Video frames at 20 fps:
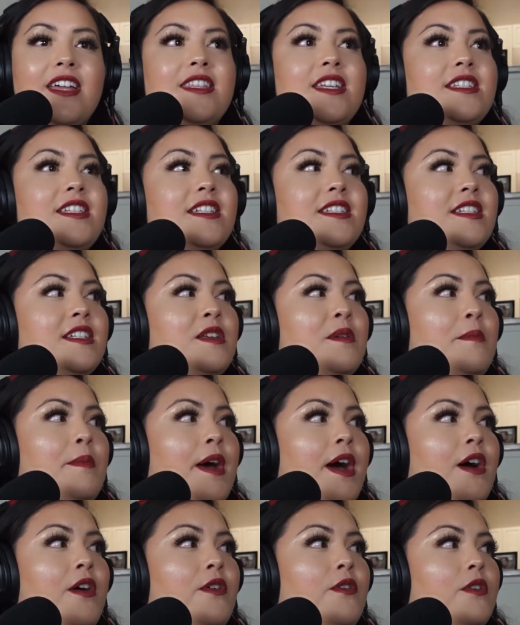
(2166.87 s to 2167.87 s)
This isn't
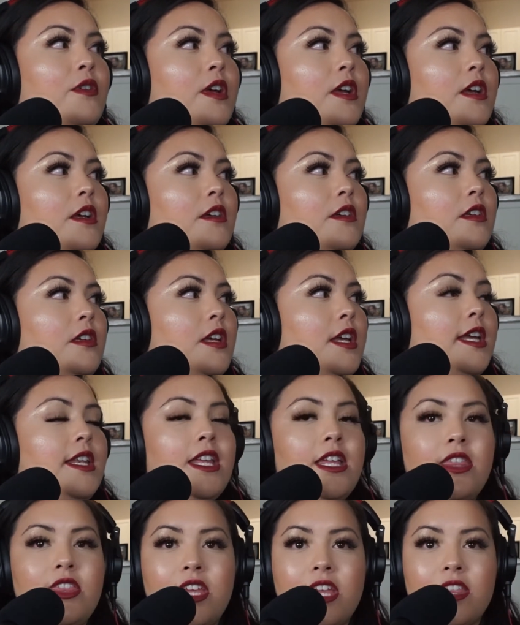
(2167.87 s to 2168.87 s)
about
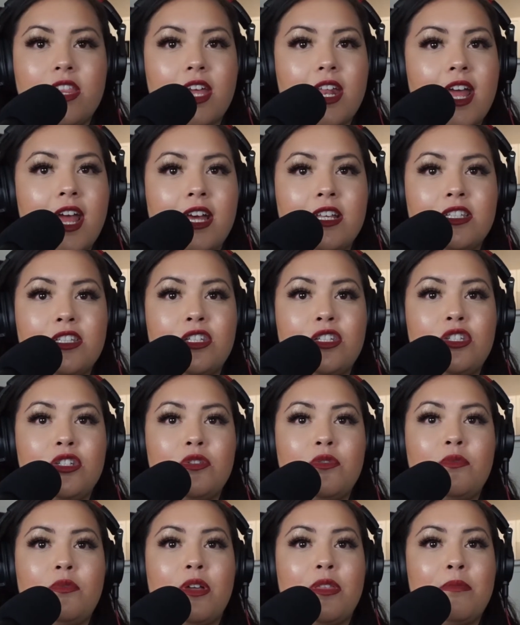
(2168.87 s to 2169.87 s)
anything that has to
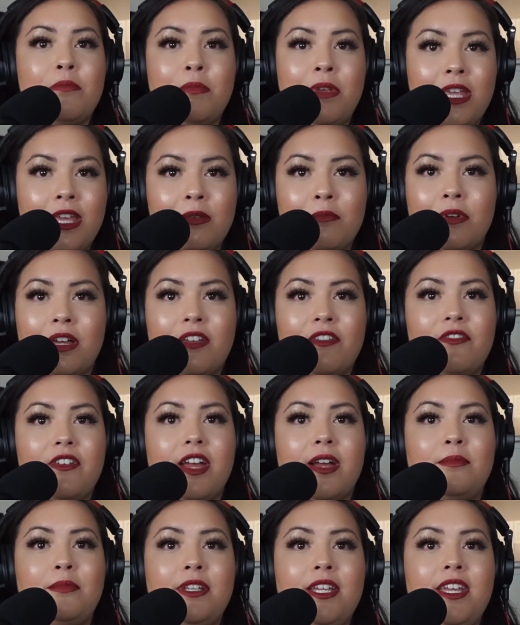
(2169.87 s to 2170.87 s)
do with me and my
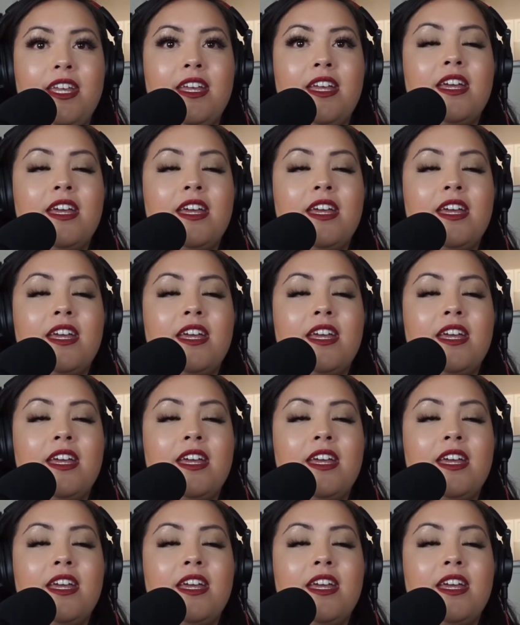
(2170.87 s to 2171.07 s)
family.